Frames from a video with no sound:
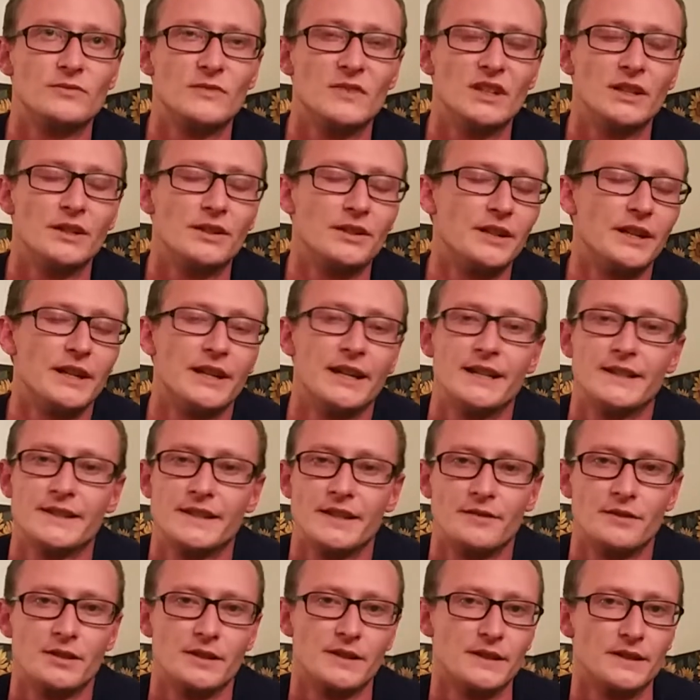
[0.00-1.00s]
The internet
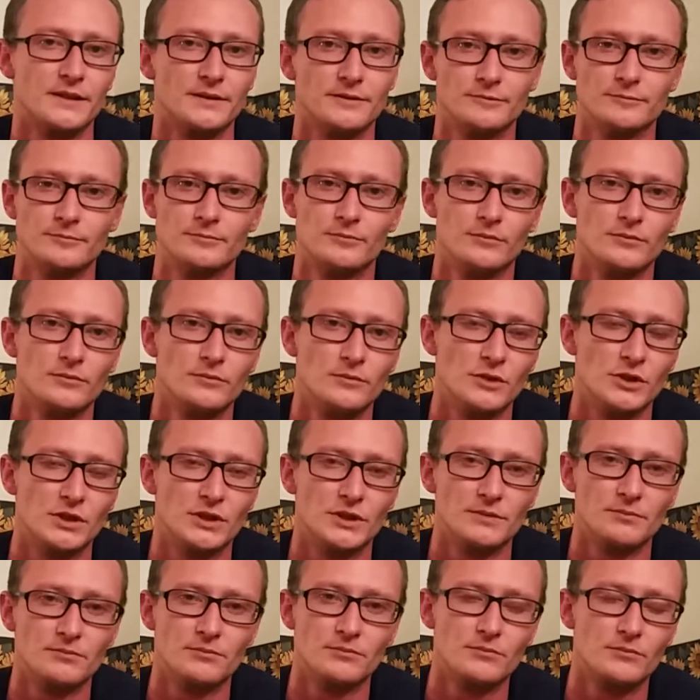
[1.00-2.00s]
has everything. You
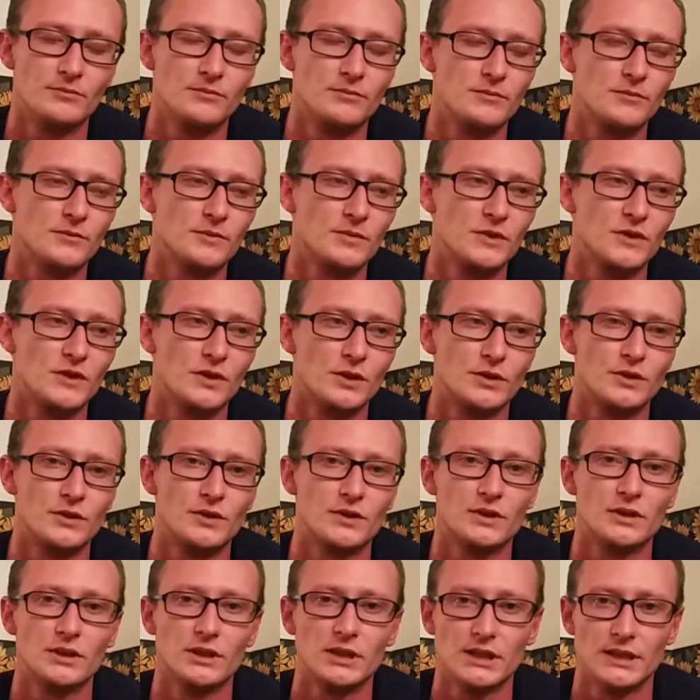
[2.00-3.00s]
can
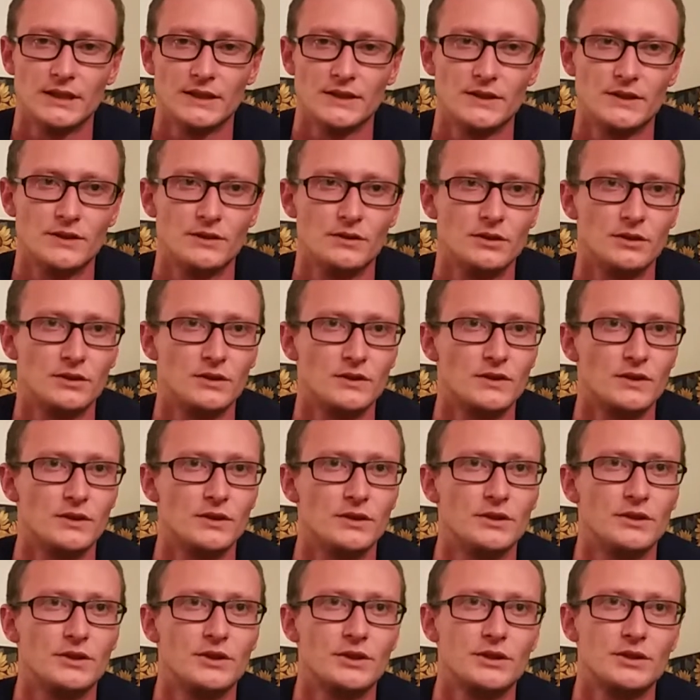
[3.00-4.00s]
search links, you can
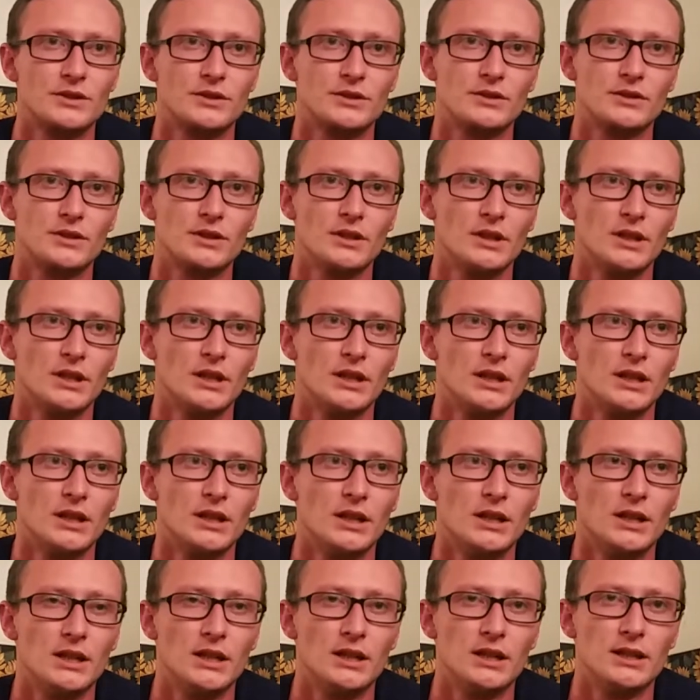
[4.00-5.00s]
search
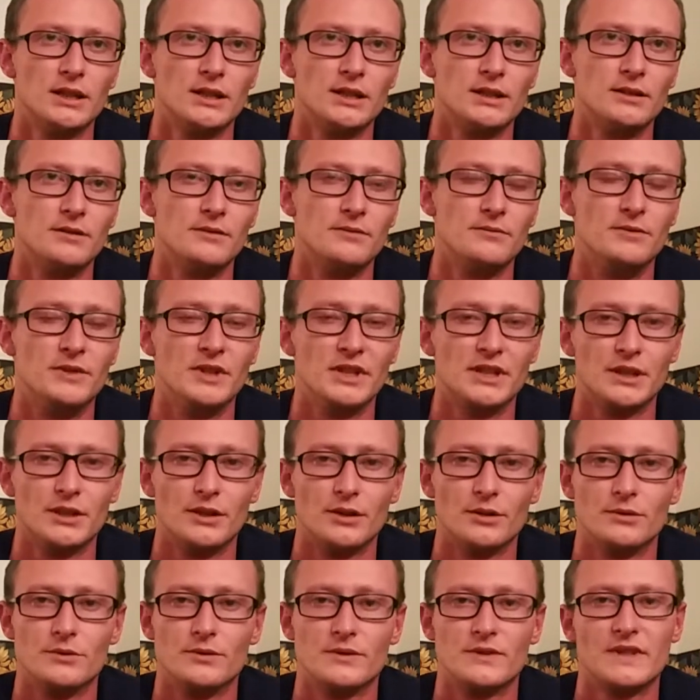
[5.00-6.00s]

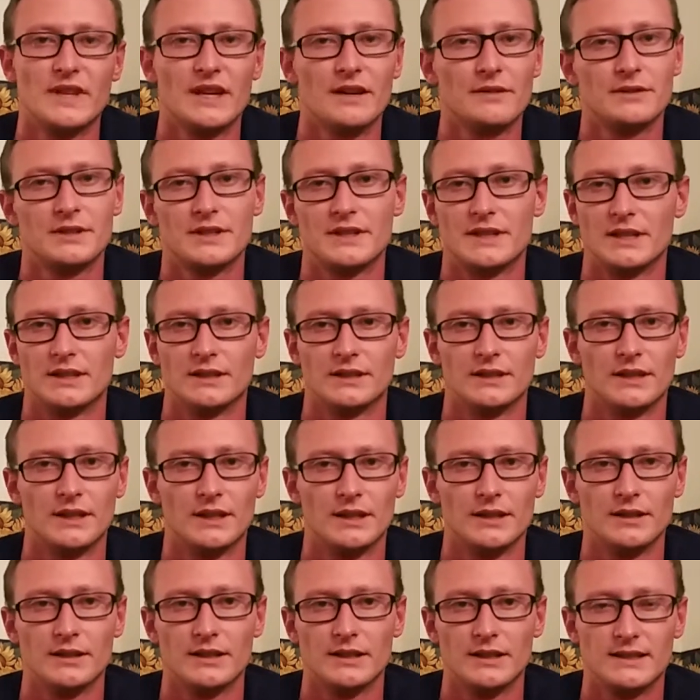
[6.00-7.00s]
videos, everything
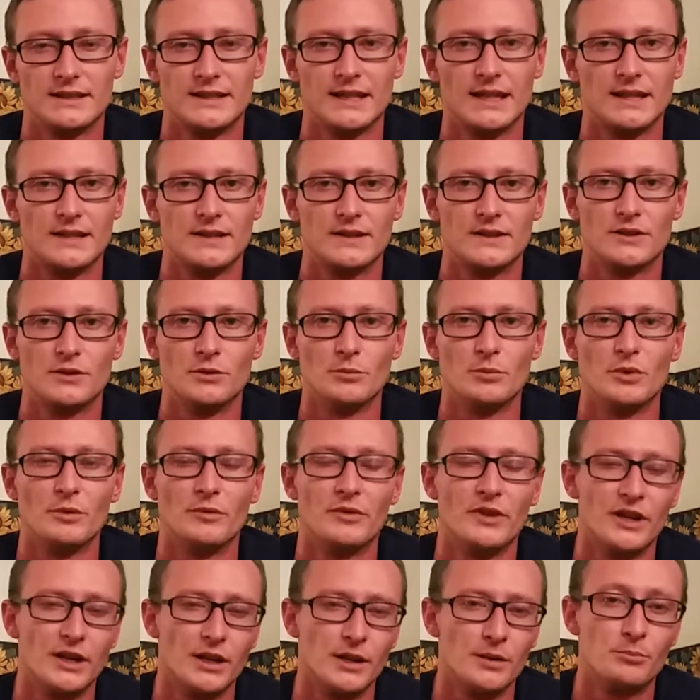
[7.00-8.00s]
that it takes to
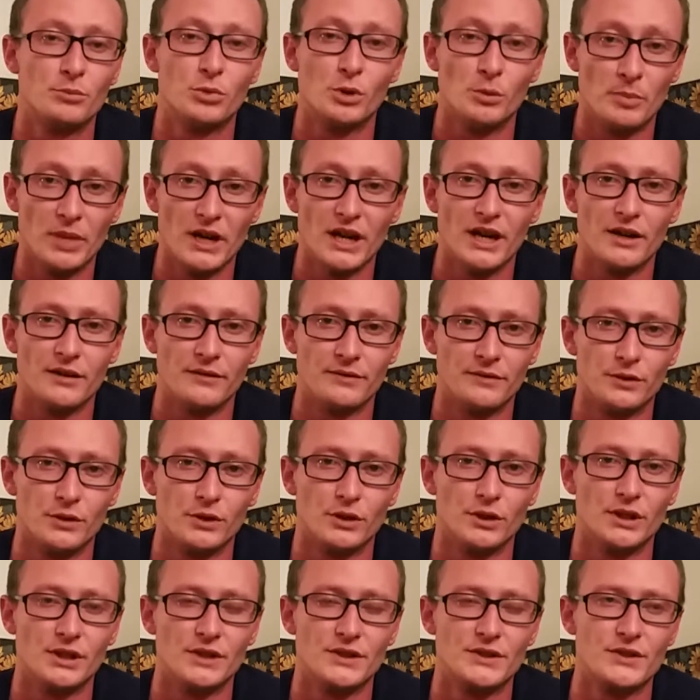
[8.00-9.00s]
prepare
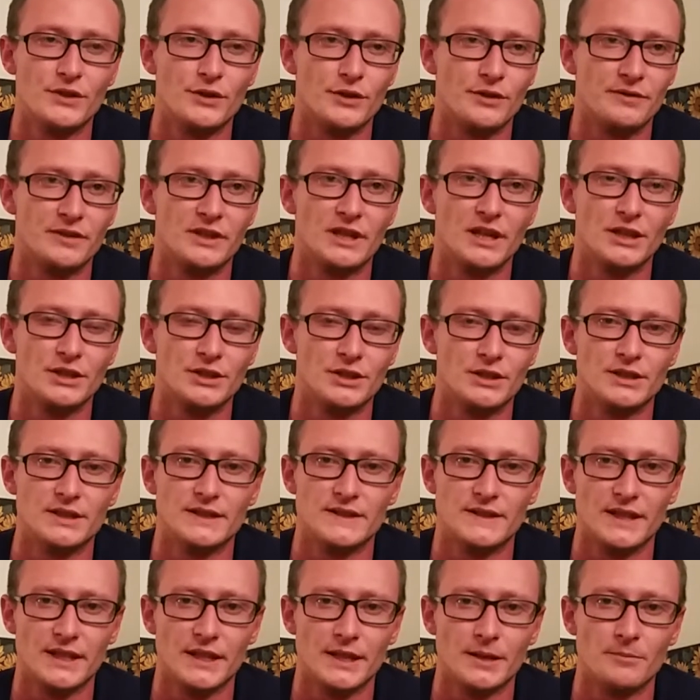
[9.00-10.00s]
for a certification
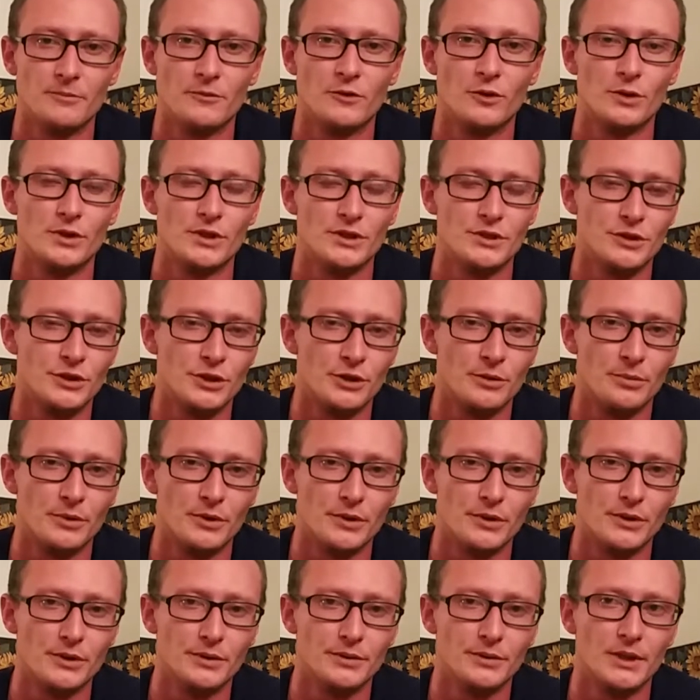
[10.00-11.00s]
exam for an
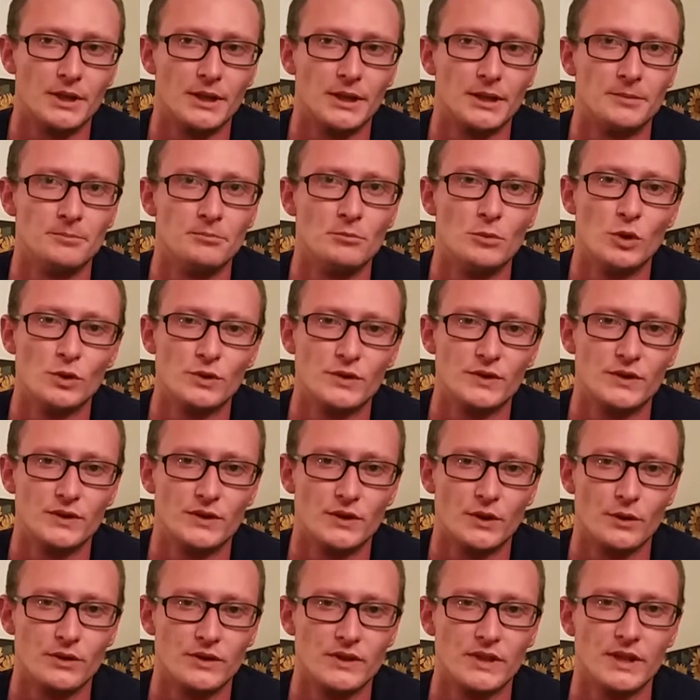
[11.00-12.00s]
interpreter. Most
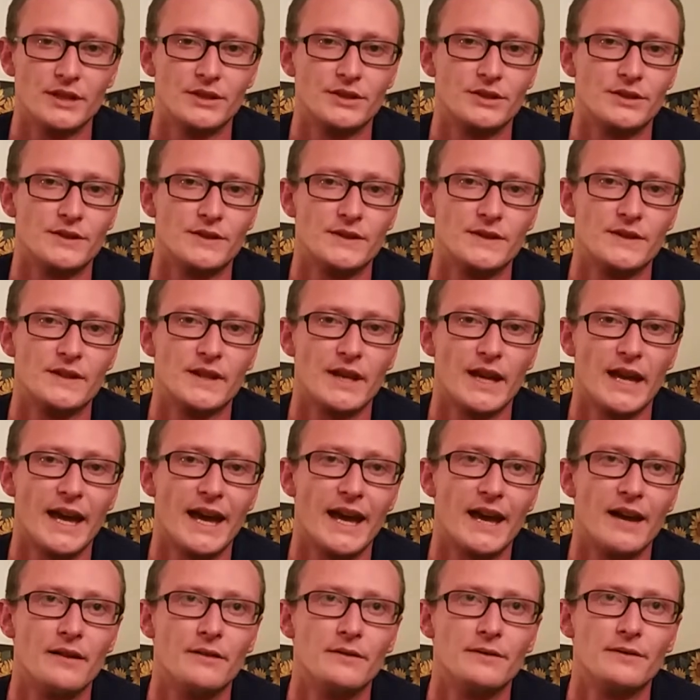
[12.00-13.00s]
associations
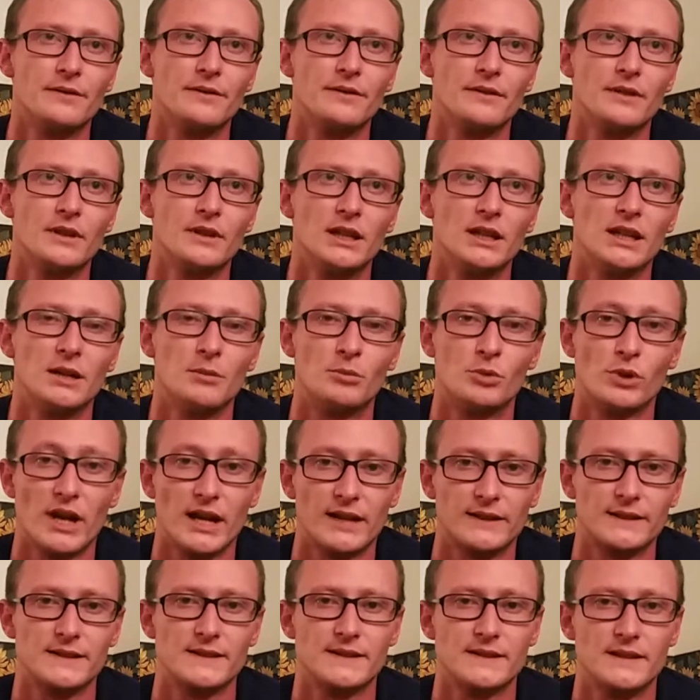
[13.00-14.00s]
have a
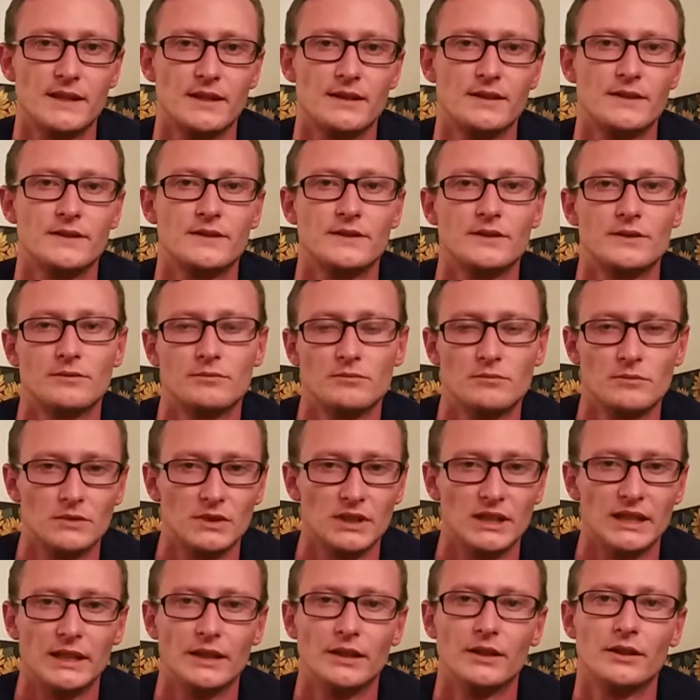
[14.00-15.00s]
practice test
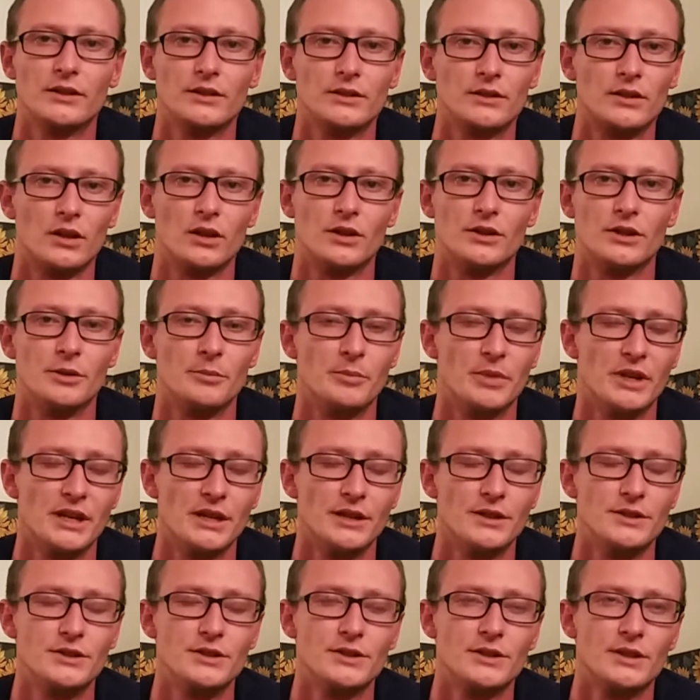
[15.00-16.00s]
link on their
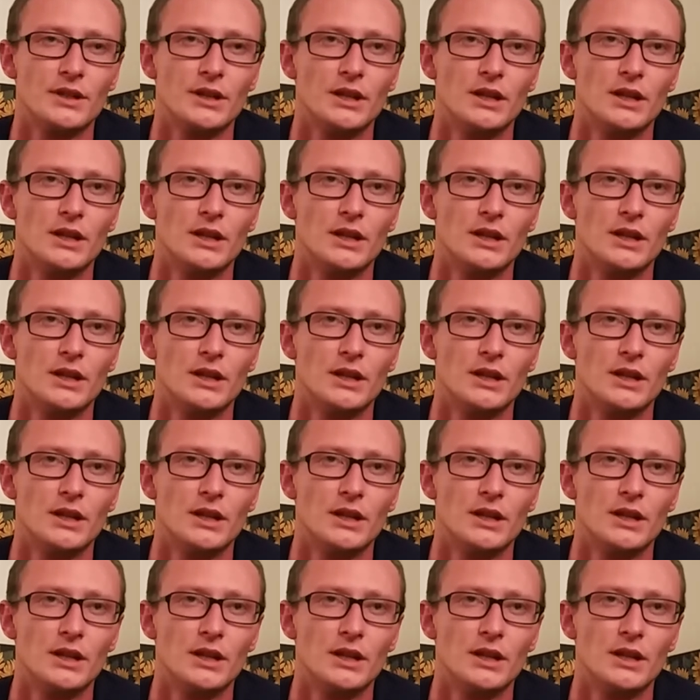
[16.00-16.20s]
page.